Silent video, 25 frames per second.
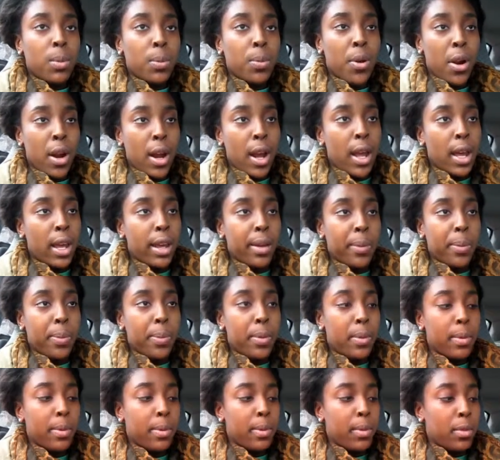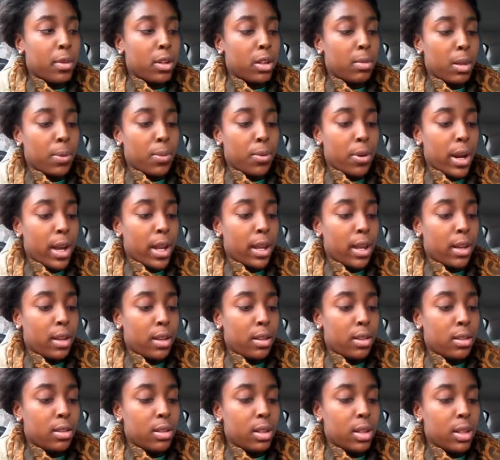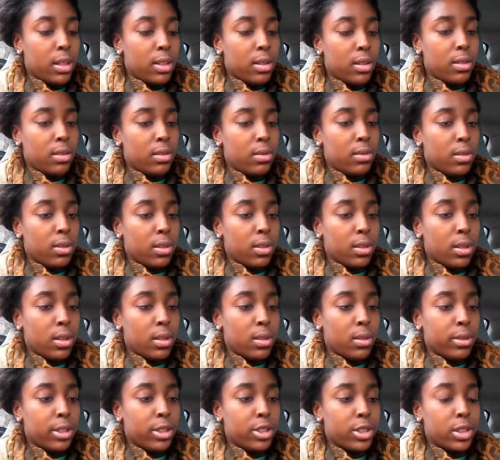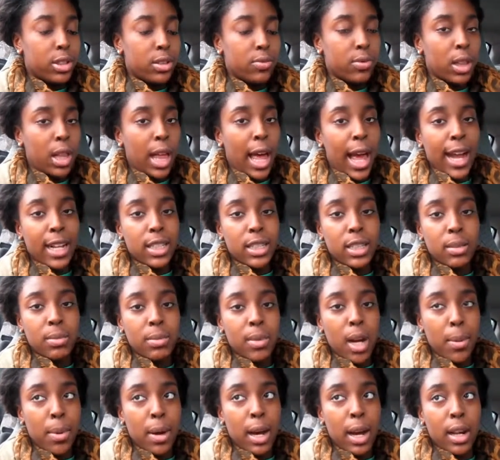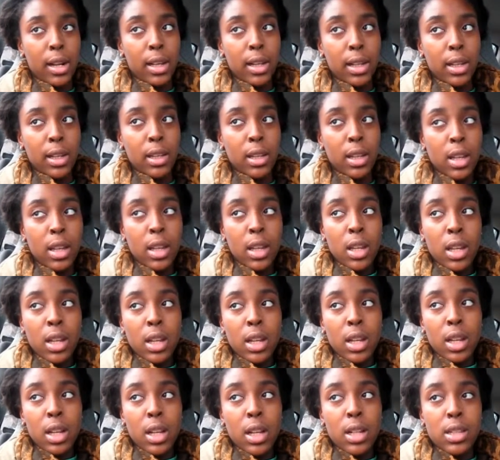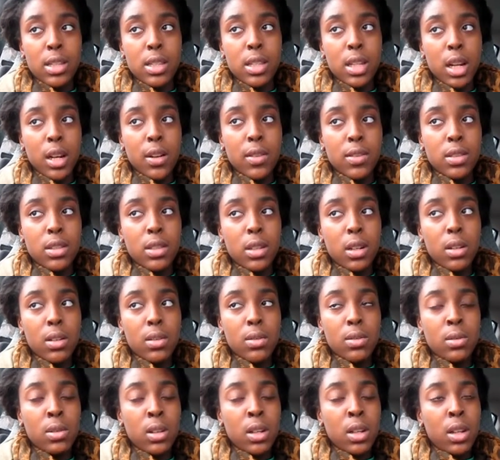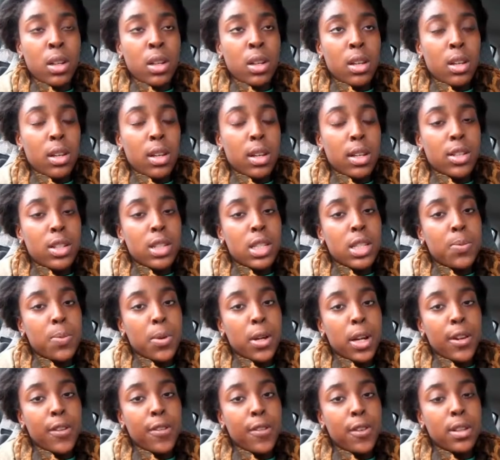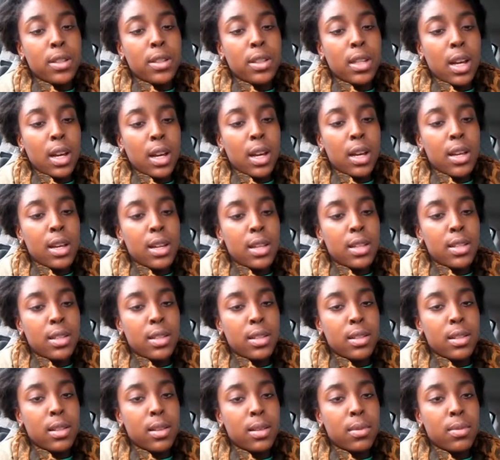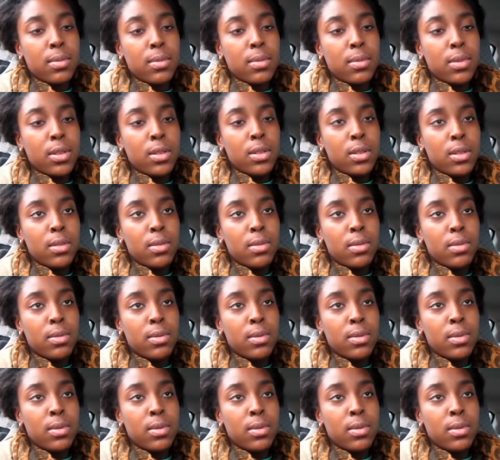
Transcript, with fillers: pray and um, want to be praying and, you know, and just relaxing my body and stuff. So, yeah, just pray for us guys and, um, you know,